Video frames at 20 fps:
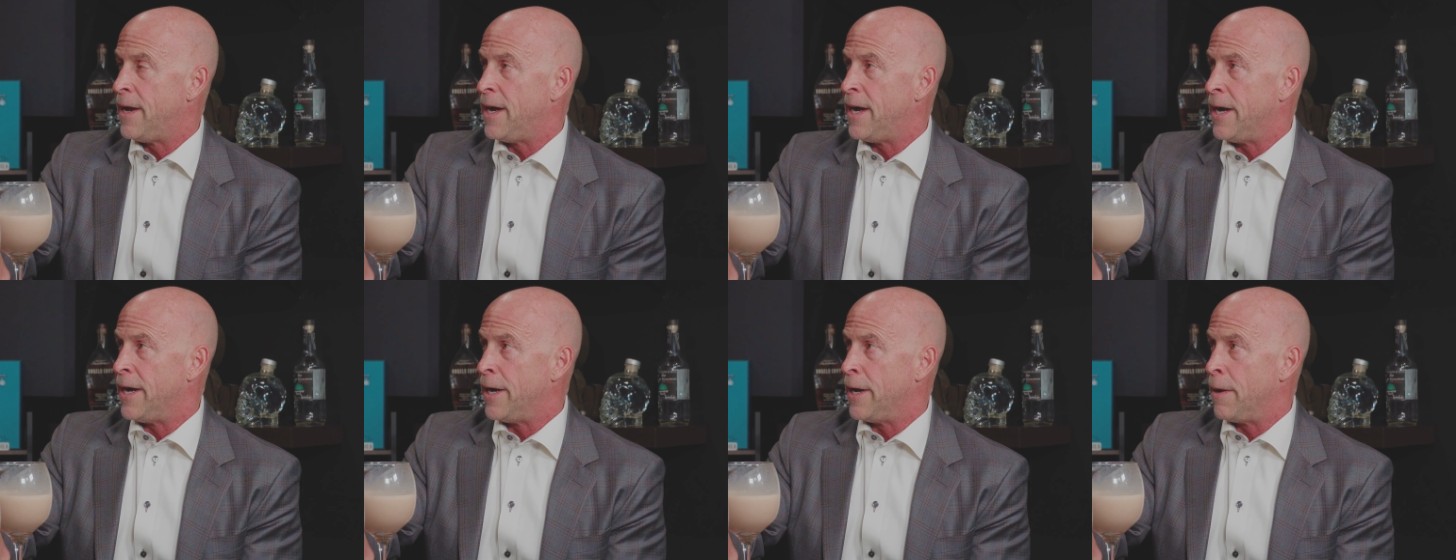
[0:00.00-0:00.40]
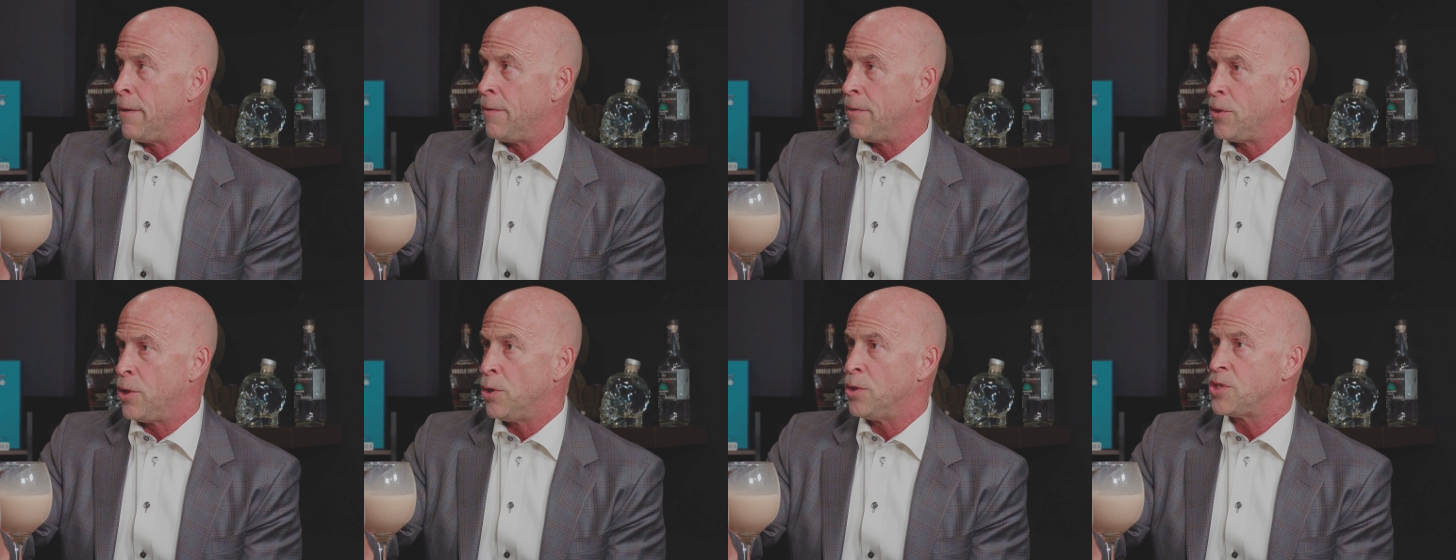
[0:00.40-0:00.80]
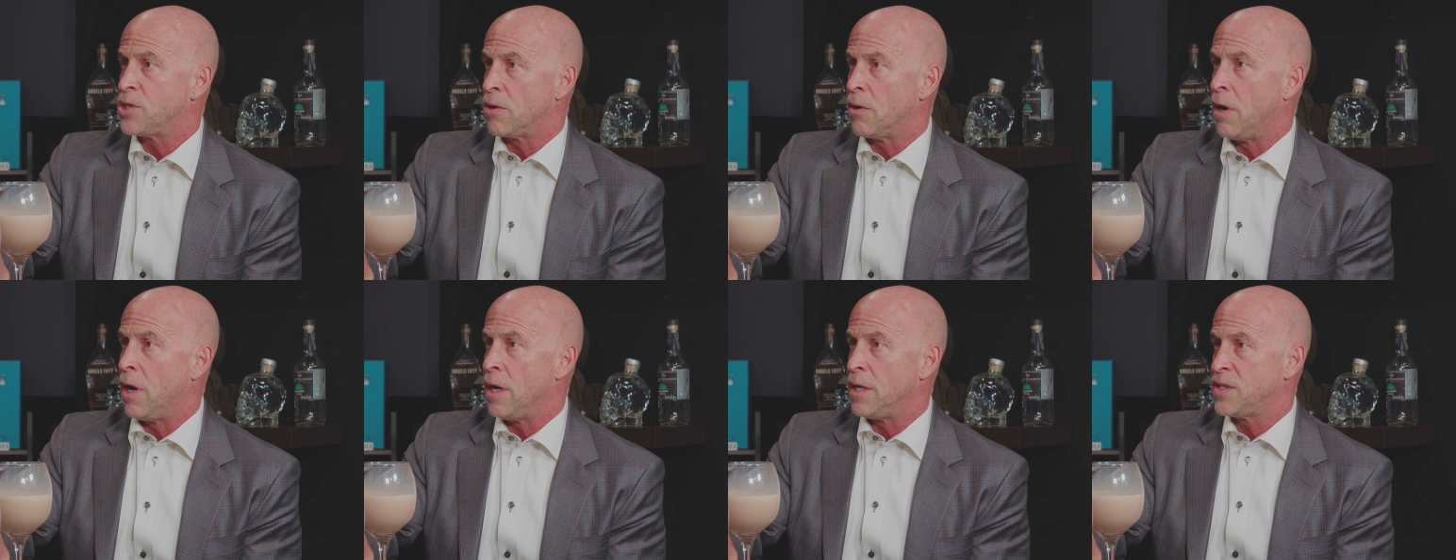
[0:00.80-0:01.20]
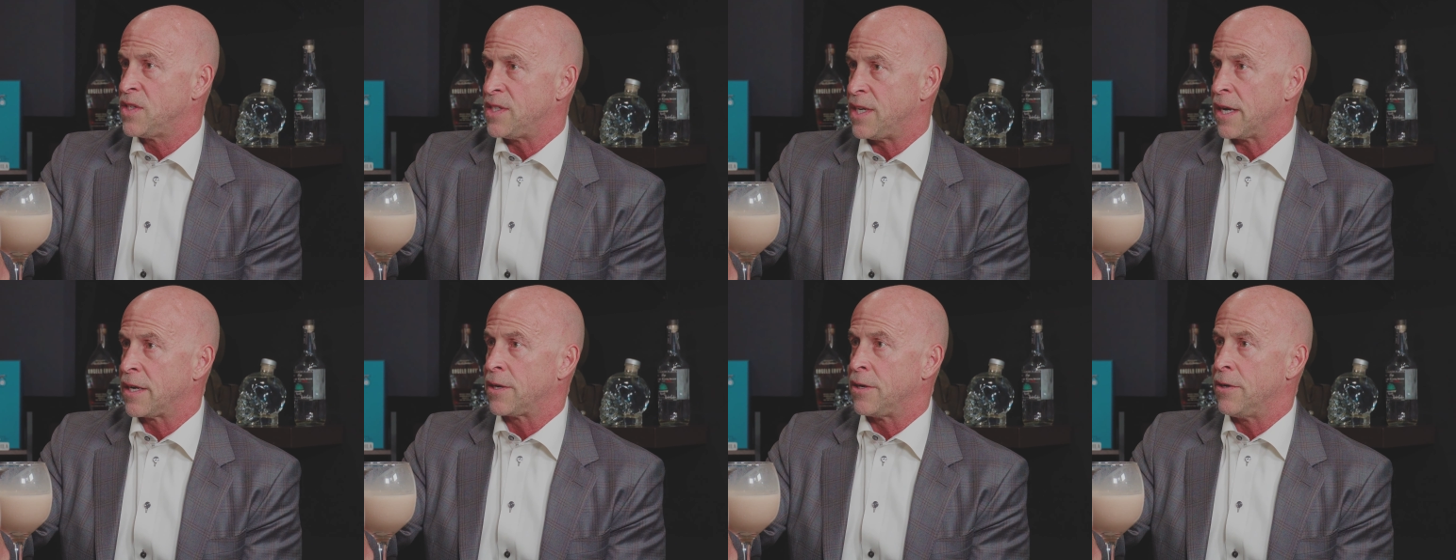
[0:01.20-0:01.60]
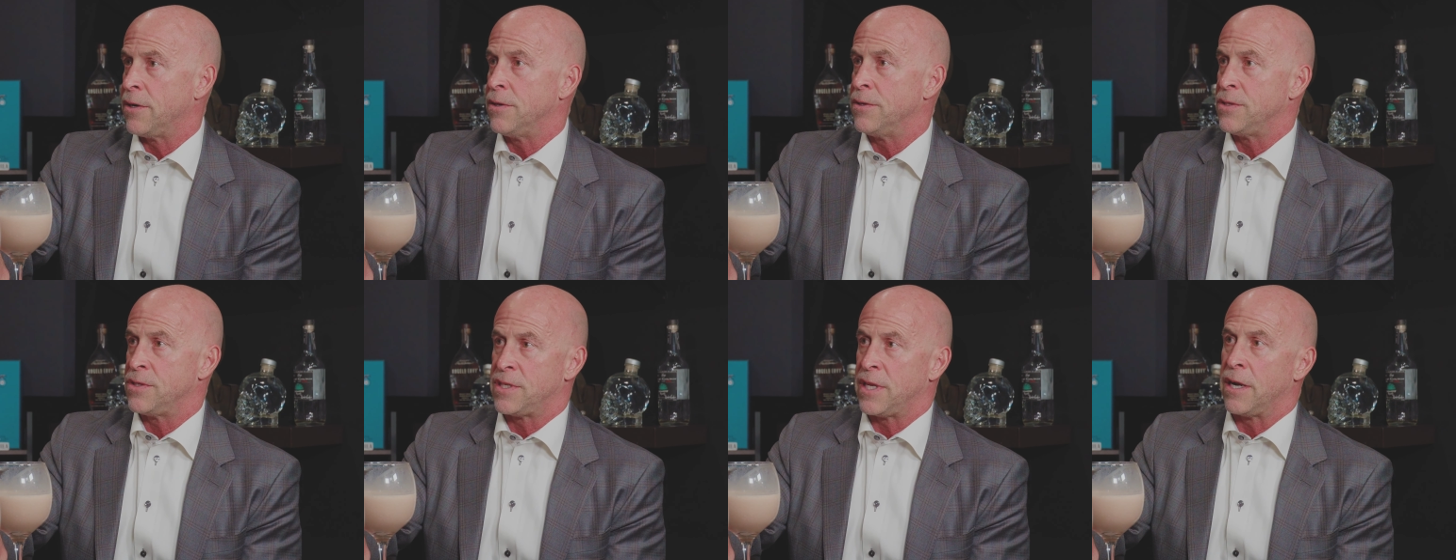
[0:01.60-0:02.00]
Uh, those are all
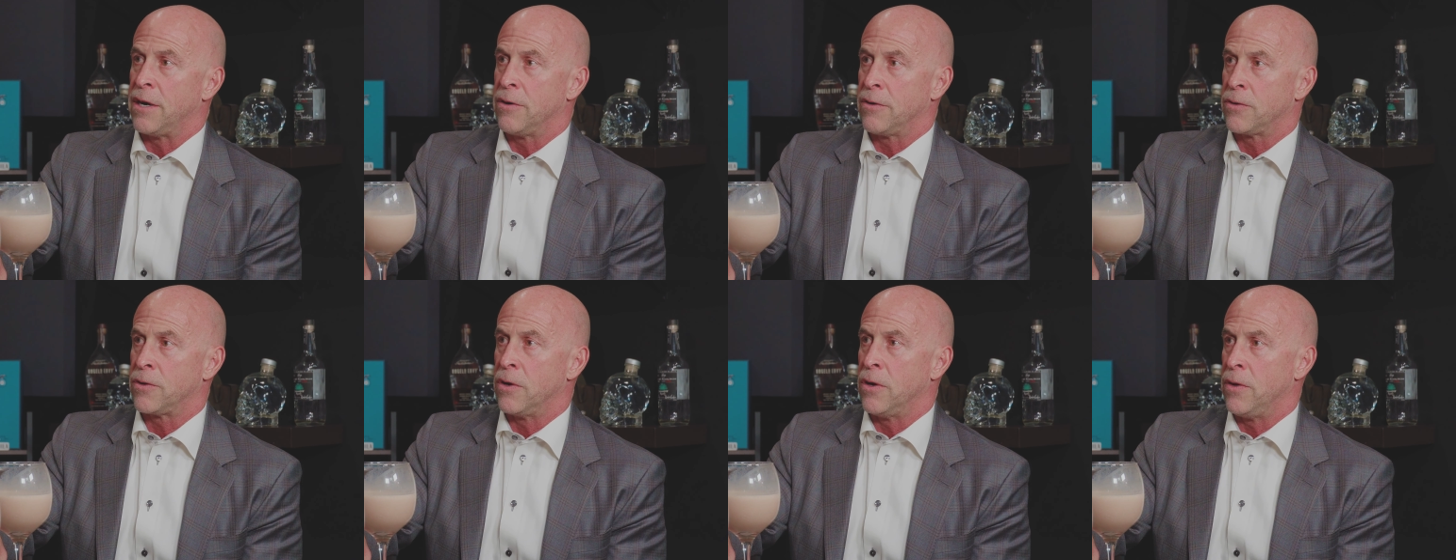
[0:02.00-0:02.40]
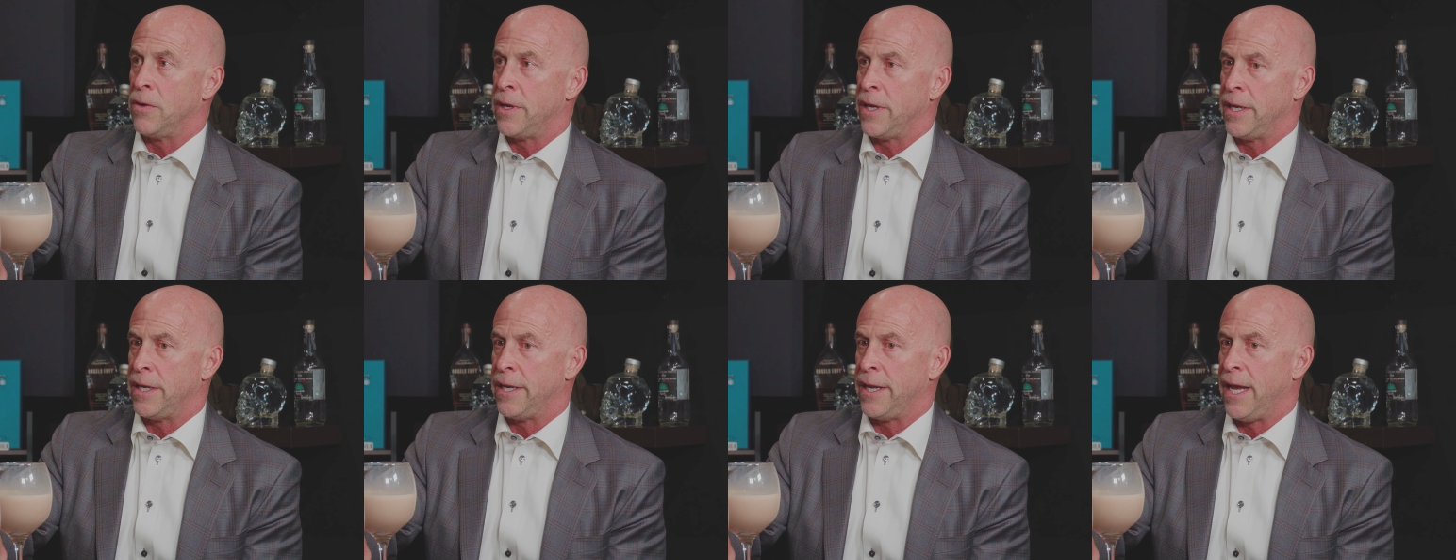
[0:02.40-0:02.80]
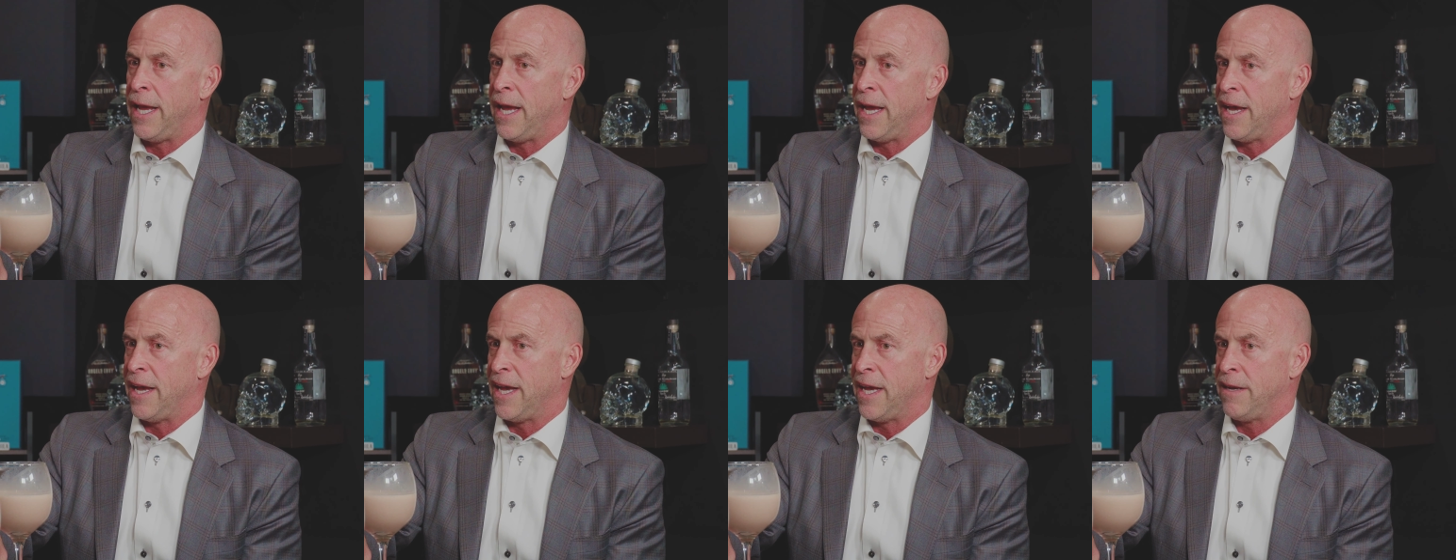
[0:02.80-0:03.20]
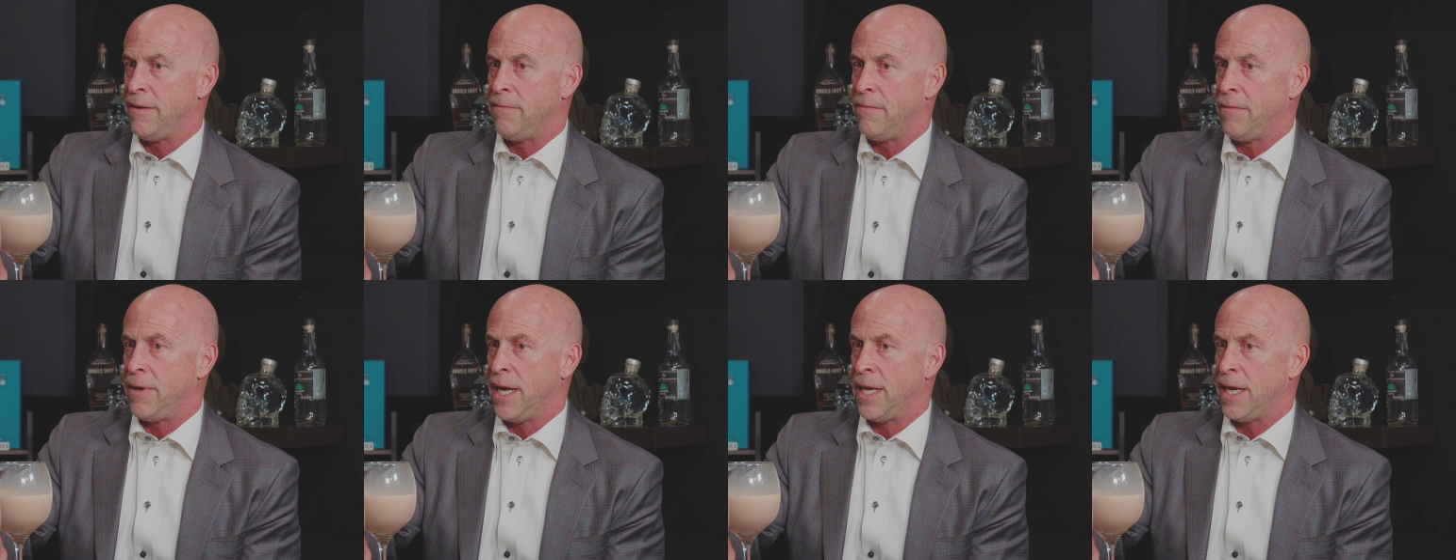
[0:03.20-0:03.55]
sectors that are growing at